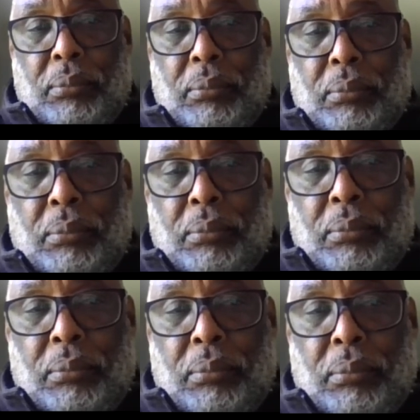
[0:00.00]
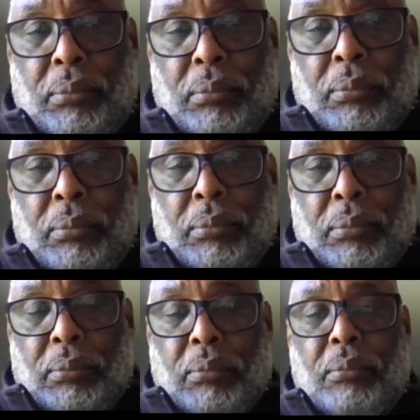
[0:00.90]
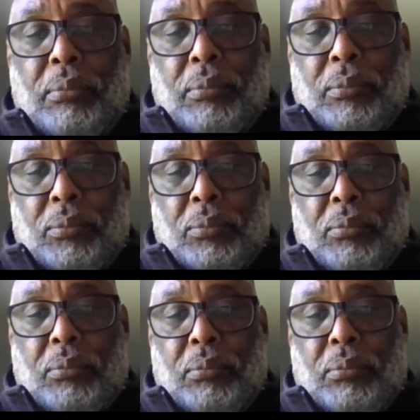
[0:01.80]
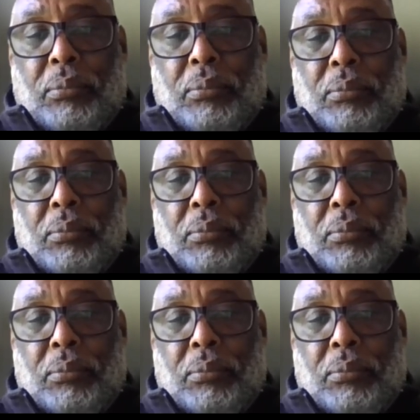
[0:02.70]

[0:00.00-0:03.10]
(not speaking)